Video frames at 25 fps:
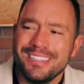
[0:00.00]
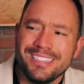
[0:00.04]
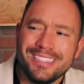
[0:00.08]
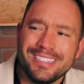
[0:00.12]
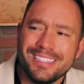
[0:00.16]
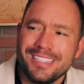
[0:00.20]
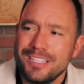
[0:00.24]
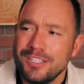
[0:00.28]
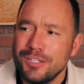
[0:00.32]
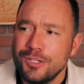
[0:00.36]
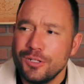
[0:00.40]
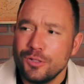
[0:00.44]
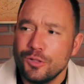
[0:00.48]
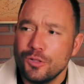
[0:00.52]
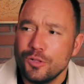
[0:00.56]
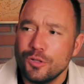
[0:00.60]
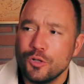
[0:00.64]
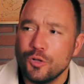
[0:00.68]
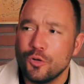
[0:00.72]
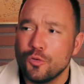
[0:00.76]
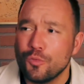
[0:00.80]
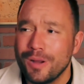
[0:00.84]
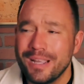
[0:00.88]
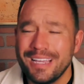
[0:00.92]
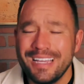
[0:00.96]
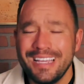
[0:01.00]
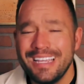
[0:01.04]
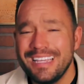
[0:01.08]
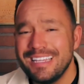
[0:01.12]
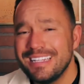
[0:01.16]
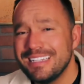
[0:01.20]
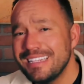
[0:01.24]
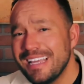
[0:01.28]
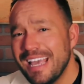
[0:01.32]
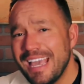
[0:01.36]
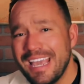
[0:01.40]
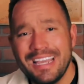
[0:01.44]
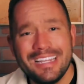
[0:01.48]
this thing gonna look great
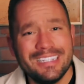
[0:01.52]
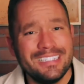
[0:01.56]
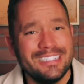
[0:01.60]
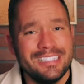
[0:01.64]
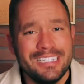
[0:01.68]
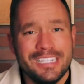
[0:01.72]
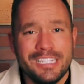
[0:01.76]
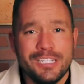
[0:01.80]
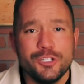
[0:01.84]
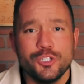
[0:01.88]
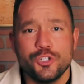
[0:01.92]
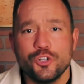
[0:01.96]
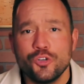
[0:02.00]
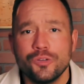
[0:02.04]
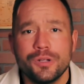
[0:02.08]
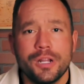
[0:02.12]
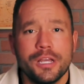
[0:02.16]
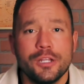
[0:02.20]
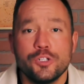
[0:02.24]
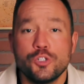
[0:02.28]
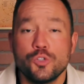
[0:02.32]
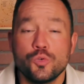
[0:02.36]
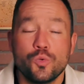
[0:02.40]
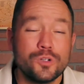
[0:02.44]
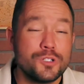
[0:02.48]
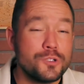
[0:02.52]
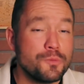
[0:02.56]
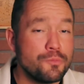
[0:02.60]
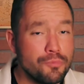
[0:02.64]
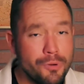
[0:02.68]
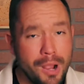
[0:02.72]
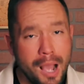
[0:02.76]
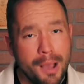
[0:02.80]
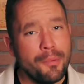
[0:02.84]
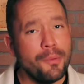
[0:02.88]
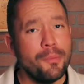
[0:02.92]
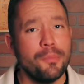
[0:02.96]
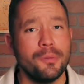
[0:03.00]
in a t-shirt and shorts?
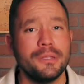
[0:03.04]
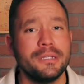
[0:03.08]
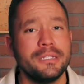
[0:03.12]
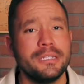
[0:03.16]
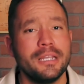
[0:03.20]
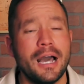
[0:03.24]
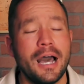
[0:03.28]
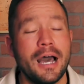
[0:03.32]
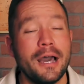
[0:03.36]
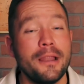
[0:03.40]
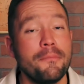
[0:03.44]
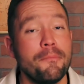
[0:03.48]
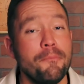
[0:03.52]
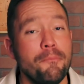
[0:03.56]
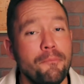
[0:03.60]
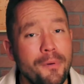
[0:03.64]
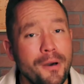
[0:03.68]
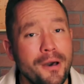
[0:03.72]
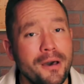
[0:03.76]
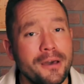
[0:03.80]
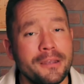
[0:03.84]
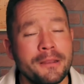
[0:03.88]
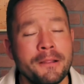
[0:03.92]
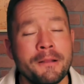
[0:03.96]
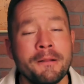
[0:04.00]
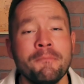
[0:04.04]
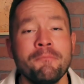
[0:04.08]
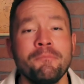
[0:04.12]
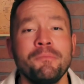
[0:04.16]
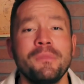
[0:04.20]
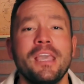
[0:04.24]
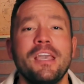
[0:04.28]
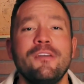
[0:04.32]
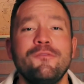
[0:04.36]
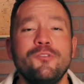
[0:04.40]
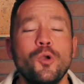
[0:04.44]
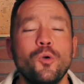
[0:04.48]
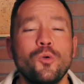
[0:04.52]
Probably not, but
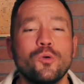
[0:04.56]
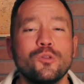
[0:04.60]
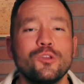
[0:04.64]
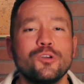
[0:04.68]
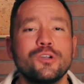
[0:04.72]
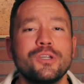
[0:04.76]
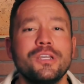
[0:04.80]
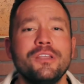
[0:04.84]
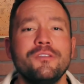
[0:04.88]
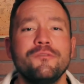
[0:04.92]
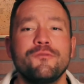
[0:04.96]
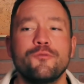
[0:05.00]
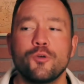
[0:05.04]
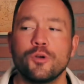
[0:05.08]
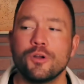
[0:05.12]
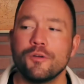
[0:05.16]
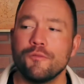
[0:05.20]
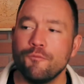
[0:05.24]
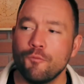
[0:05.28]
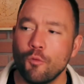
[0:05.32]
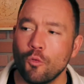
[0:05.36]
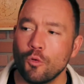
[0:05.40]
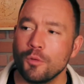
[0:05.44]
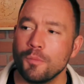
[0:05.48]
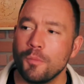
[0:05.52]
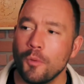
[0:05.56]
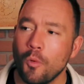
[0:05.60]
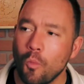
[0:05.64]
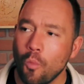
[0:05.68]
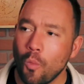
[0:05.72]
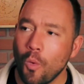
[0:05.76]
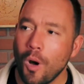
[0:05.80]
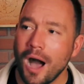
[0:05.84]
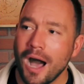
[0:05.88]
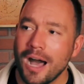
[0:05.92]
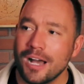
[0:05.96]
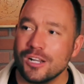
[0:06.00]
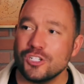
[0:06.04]
if you are looking for an affordable
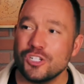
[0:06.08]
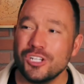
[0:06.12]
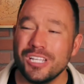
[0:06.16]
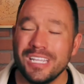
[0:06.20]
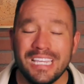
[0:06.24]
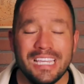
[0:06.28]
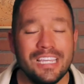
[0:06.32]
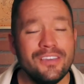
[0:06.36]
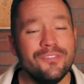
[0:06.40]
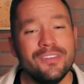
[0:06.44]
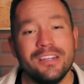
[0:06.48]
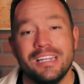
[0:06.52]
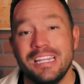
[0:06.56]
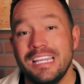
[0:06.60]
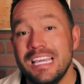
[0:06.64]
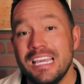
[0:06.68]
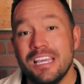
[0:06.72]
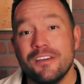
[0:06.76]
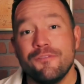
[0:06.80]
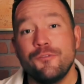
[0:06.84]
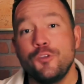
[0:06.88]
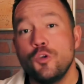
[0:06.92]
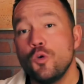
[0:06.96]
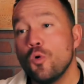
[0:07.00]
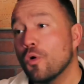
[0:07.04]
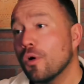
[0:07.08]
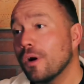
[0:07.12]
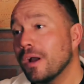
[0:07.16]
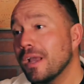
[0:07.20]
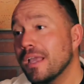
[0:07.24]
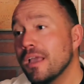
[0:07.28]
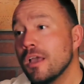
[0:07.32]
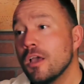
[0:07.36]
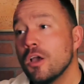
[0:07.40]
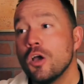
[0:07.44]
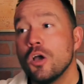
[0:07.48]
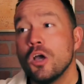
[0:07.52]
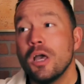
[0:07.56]
watch, even if you're
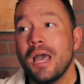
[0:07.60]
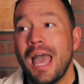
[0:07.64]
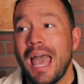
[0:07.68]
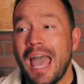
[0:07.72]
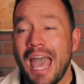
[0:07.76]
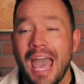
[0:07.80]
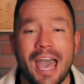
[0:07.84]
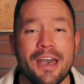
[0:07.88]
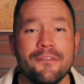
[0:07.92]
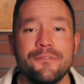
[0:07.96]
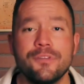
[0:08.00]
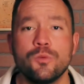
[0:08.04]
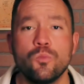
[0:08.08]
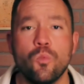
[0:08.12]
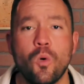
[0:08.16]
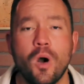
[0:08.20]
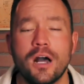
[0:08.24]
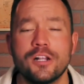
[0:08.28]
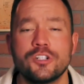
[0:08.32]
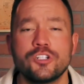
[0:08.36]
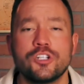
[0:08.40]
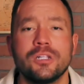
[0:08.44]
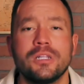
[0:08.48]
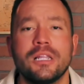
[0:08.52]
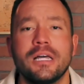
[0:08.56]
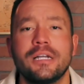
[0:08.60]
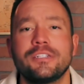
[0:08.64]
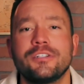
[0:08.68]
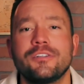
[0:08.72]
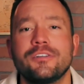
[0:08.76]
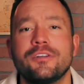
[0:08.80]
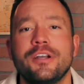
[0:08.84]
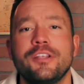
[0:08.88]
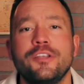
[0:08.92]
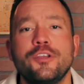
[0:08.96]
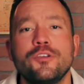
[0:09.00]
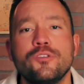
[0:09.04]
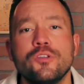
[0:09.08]
a avid watch collector
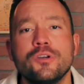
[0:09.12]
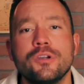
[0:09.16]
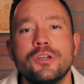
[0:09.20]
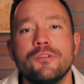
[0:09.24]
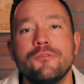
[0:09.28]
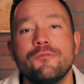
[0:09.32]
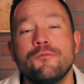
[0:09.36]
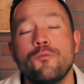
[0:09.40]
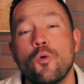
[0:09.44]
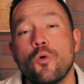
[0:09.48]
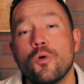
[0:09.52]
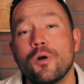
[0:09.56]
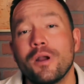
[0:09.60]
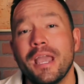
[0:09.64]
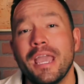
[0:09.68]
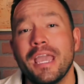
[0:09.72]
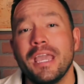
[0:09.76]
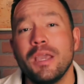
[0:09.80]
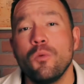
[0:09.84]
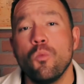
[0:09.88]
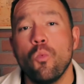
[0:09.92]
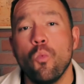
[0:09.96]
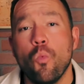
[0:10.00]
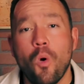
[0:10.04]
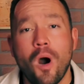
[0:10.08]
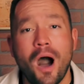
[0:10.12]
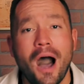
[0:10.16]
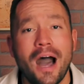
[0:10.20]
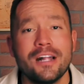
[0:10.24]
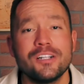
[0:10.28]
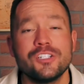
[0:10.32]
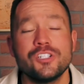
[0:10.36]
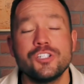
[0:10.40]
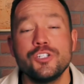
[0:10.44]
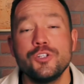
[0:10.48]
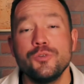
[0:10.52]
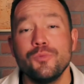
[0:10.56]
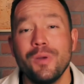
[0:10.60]
and you're looking for a
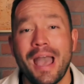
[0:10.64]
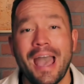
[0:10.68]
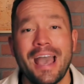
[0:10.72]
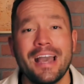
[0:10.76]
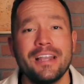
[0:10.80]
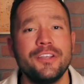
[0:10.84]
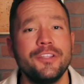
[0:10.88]
watch to add